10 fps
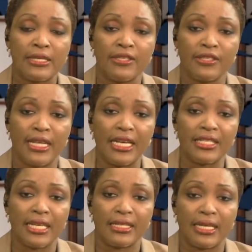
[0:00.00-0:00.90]

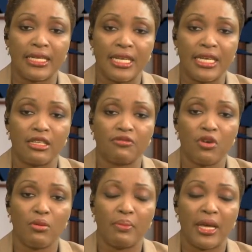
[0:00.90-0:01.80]
stated that he and
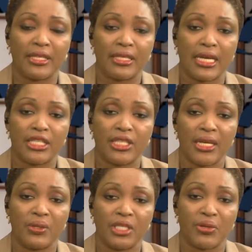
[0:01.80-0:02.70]
former Mexican
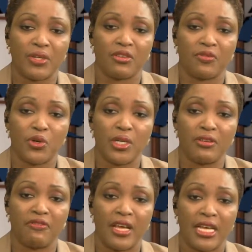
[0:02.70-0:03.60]
Secretary of Foreign
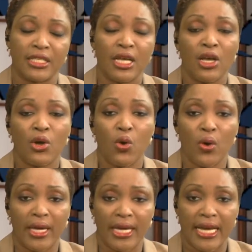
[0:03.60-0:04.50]
Affairs
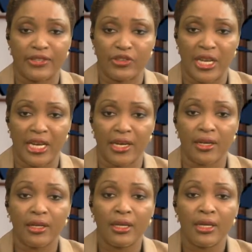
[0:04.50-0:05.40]
Jorge Castaneda